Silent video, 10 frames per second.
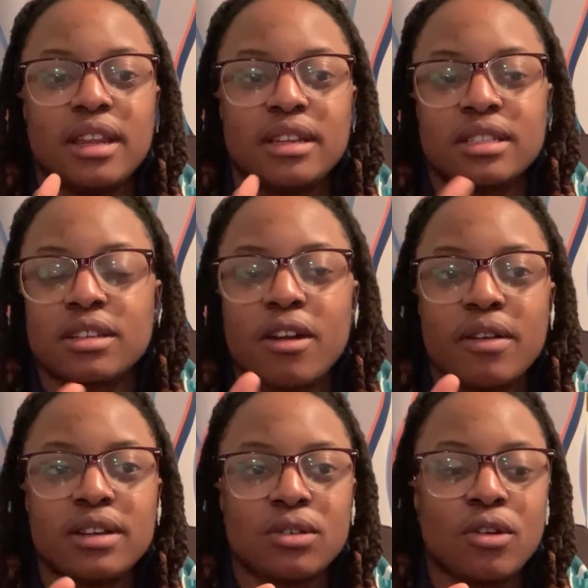
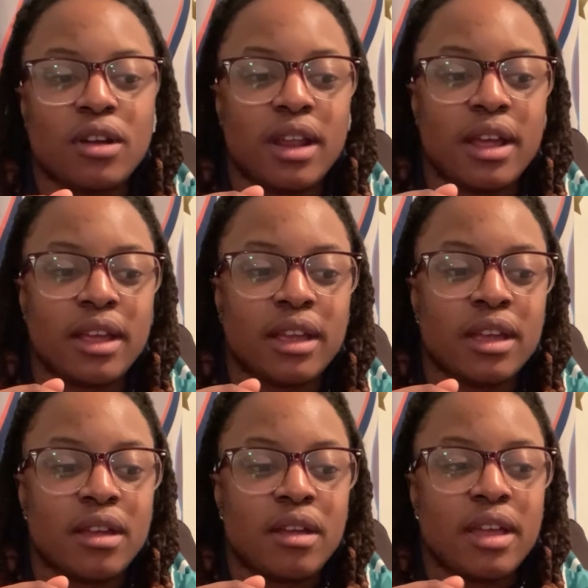discouraged or like
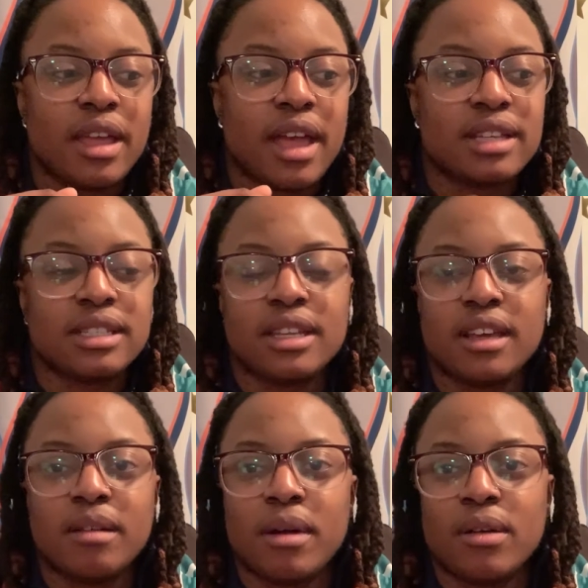
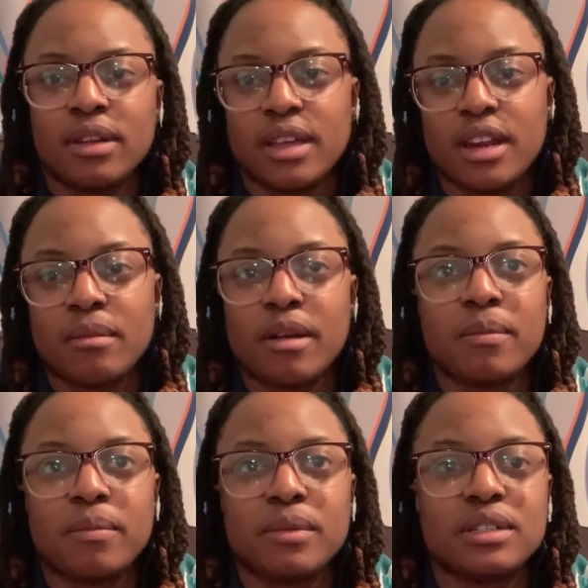hesitant about getting my
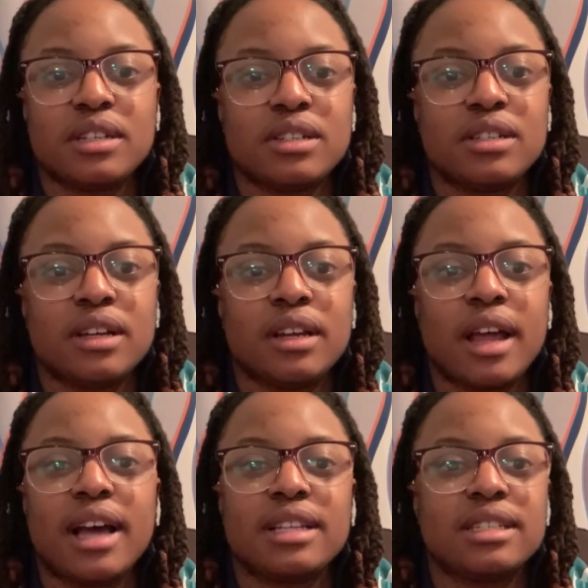procedure
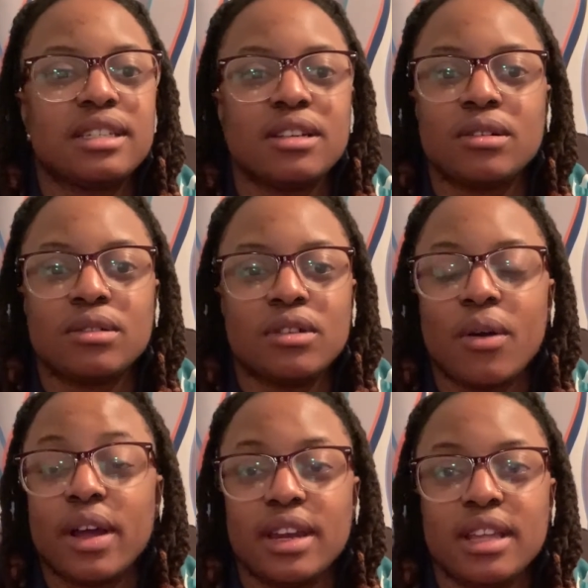done. I still know
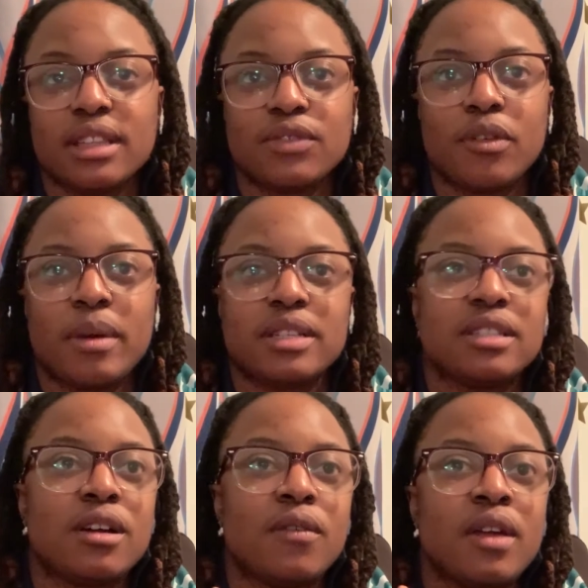I need this for
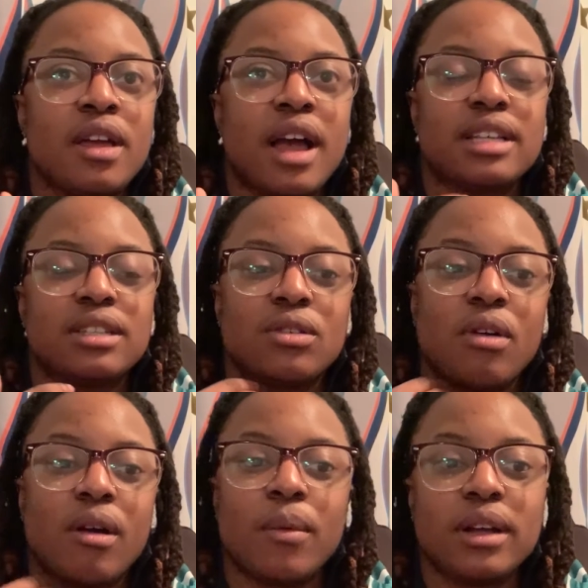myself. I still know
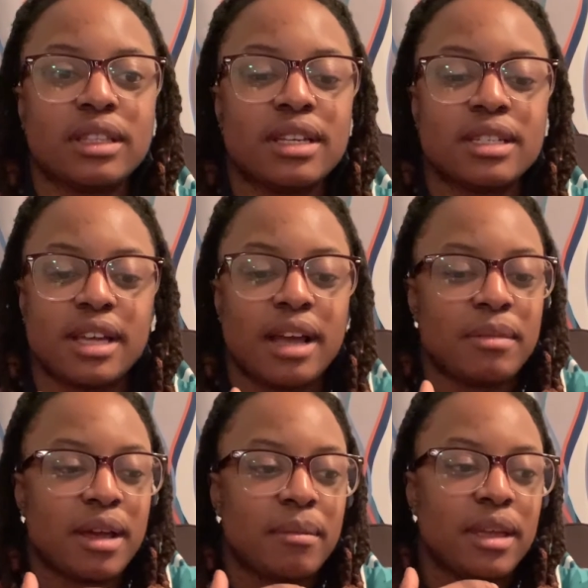I want this. I'm
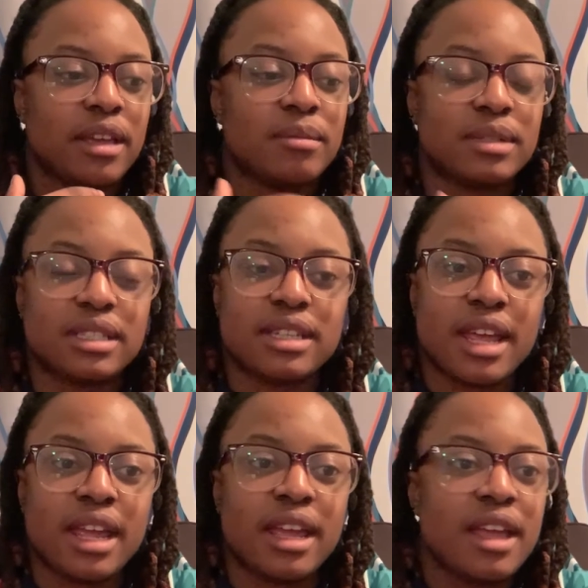not making a
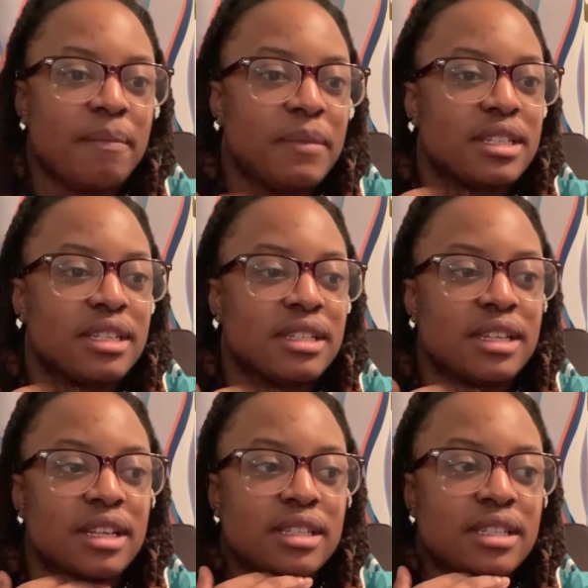mistake. This is
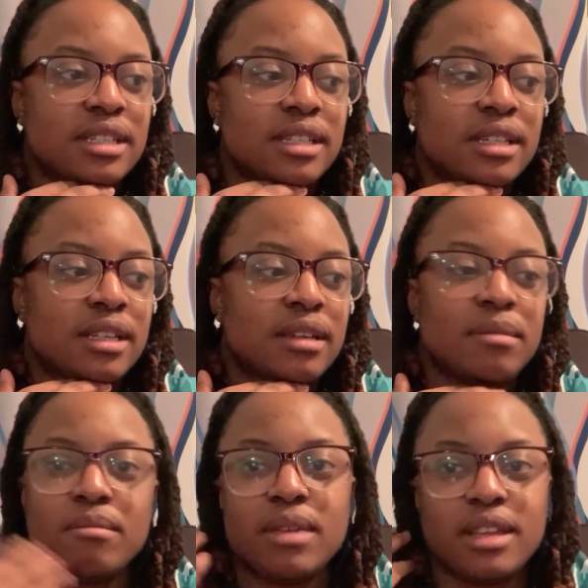just
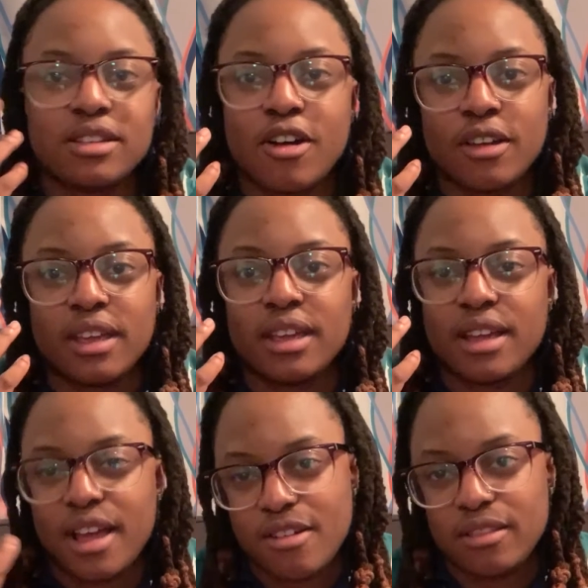me talking
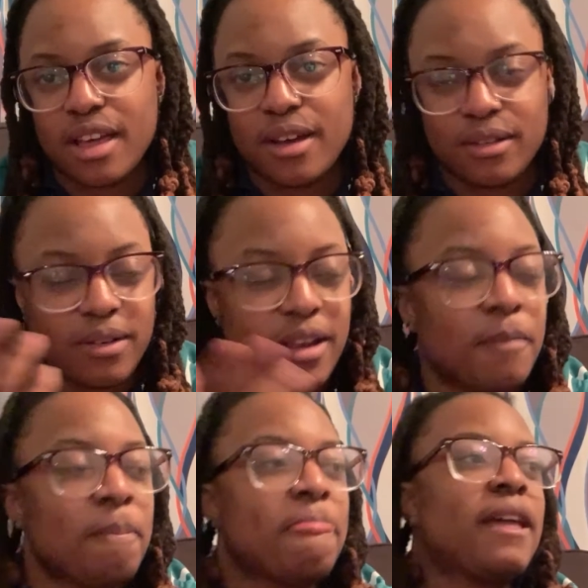out loud,
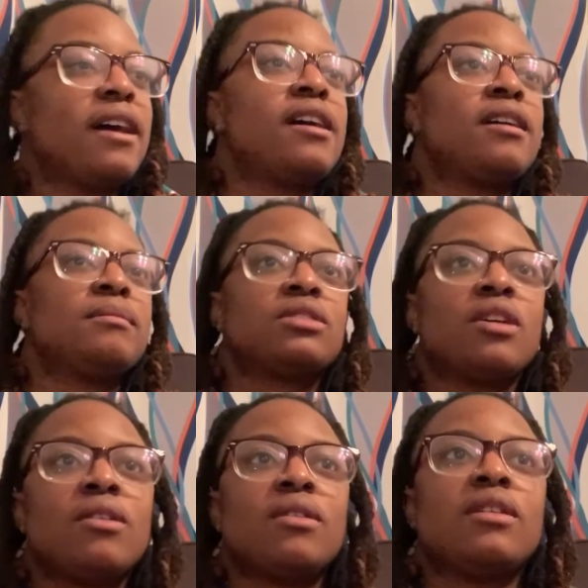right? Um,
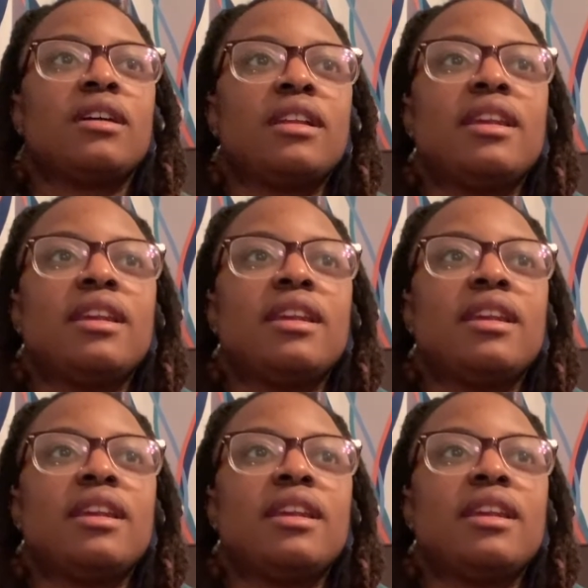so